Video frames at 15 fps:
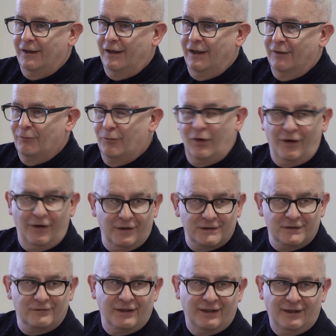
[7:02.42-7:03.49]
And part
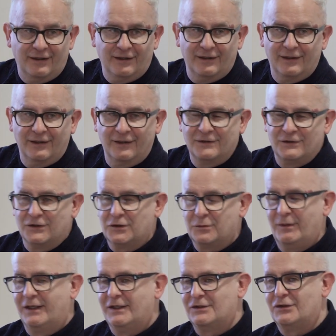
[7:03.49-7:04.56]
of that is just
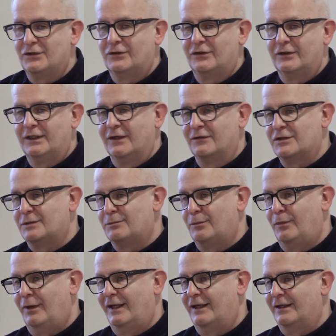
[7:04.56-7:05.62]
making sure that you've
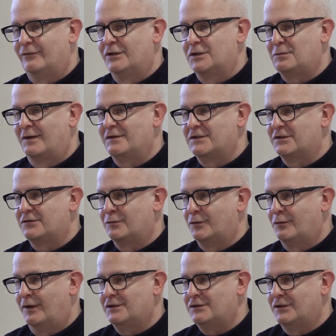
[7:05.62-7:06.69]
split responses from
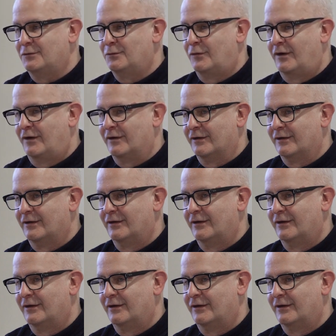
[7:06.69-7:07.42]
question 1